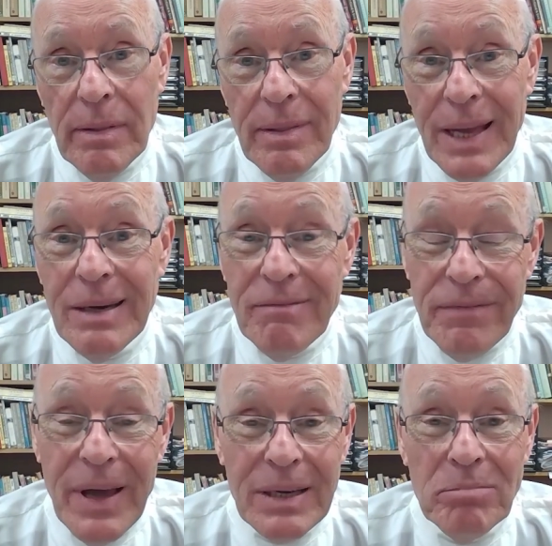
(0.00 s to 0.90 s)
That, in
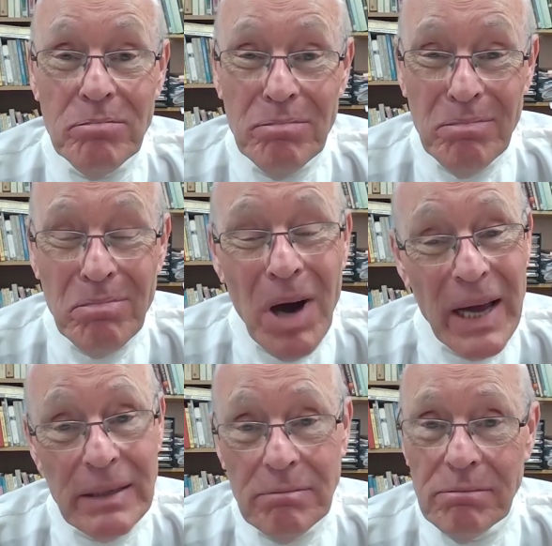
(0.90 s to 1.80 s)
fact,
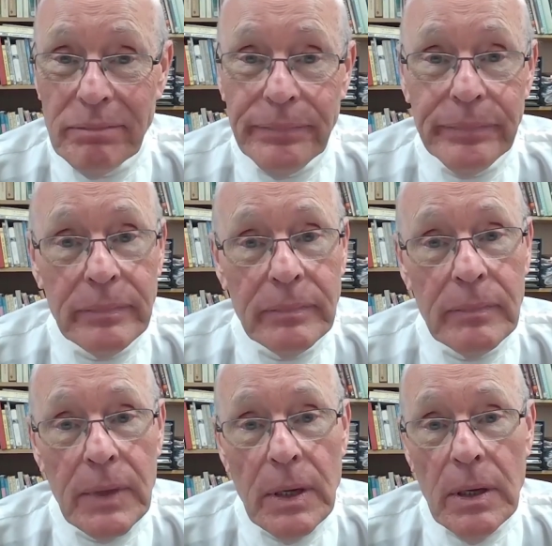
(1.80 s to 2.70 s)
might
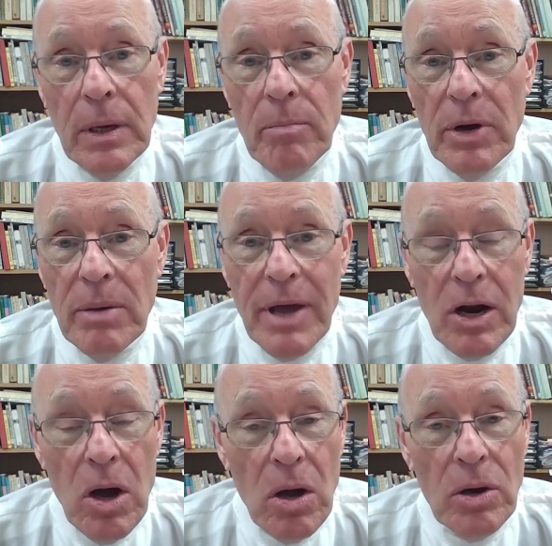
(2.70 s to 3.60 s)
bring about a
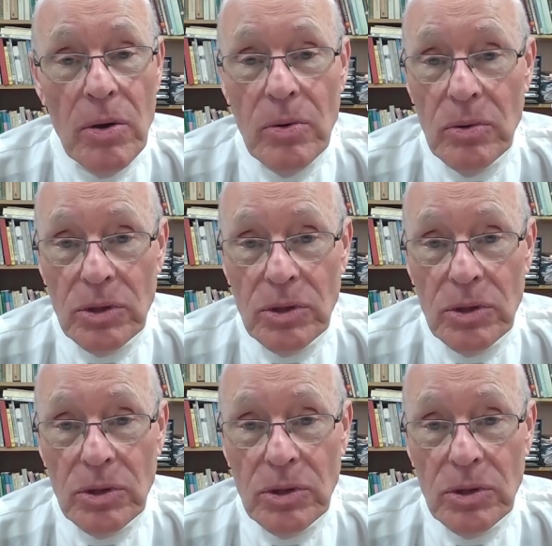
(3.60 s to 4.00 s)
hollow,